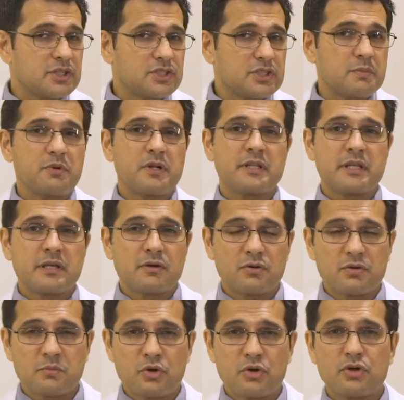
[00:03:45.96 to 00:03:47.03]
stimulating
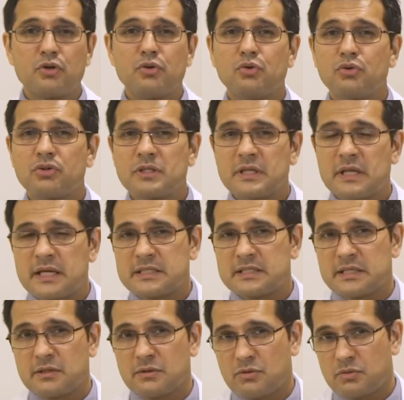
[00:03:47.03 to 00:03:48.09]
hormone,
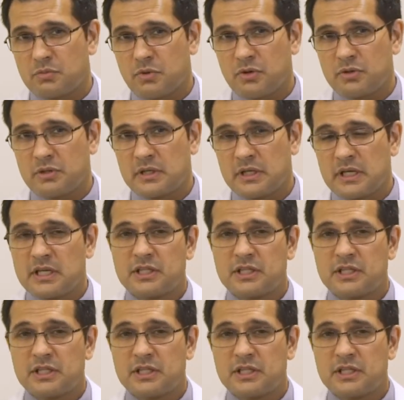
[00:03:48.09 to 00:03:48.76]
luteinizing hormone,